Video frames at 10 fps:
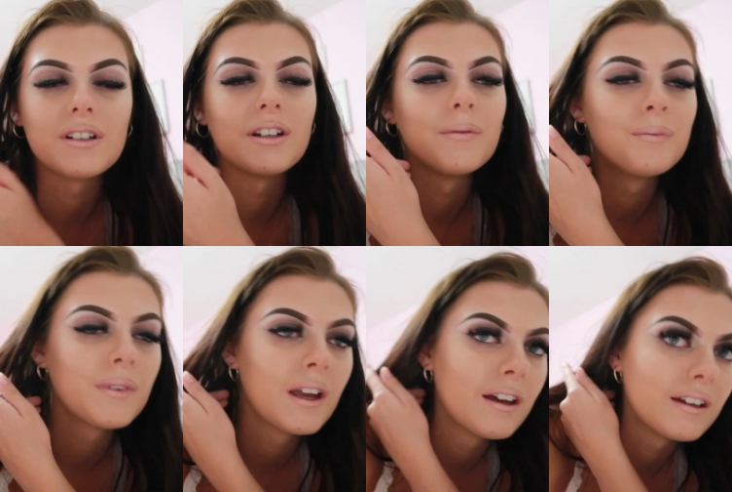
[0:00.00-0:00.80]
So
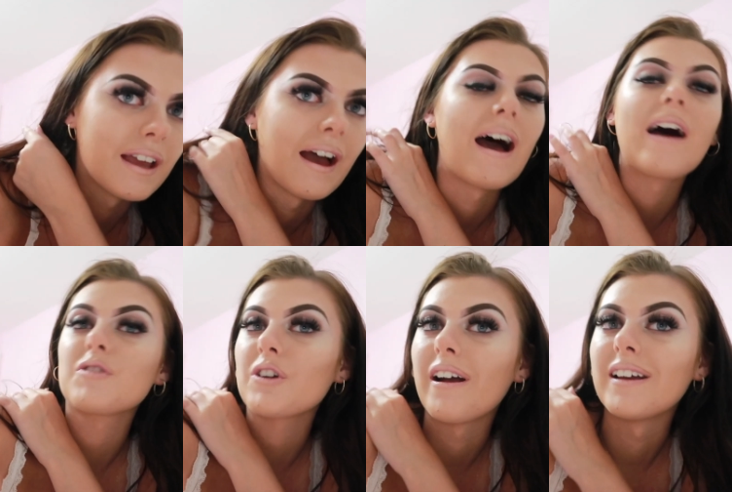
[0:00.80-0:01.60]
yeah, I have
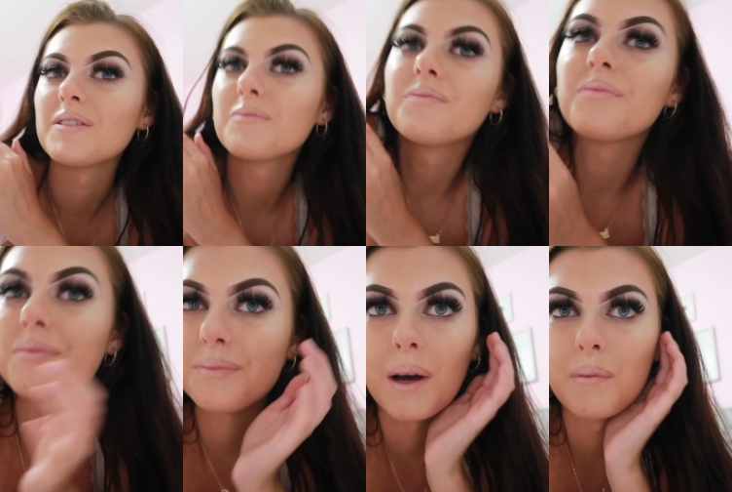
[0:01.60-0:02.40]
tried,
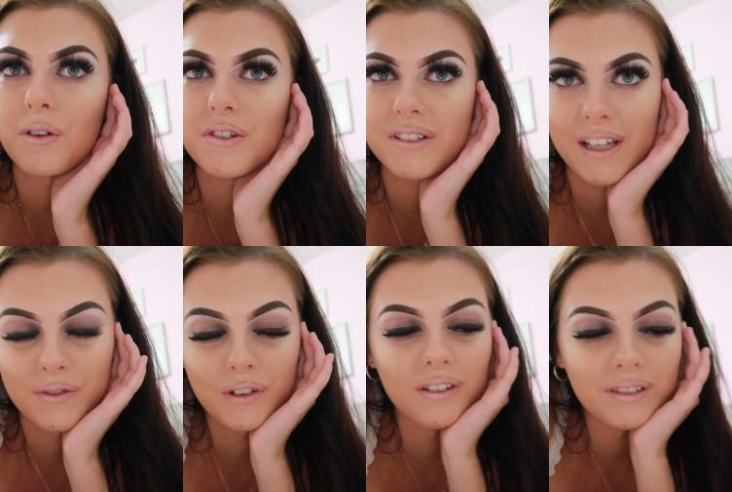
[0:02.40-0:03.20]
but I'm not
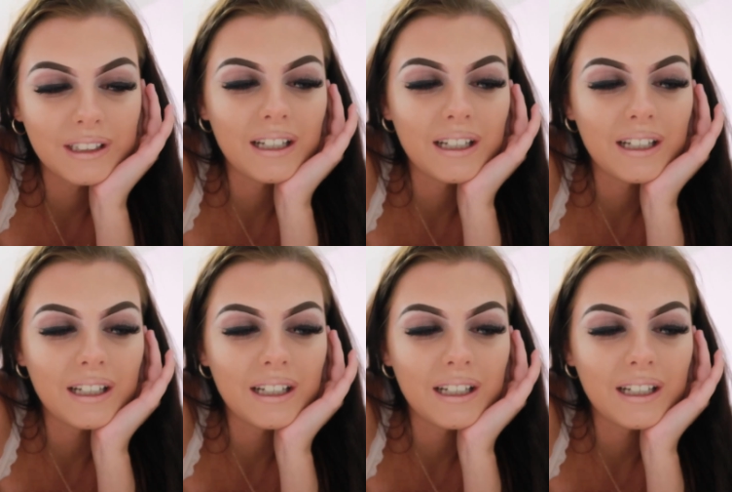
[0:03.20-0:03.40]
successful.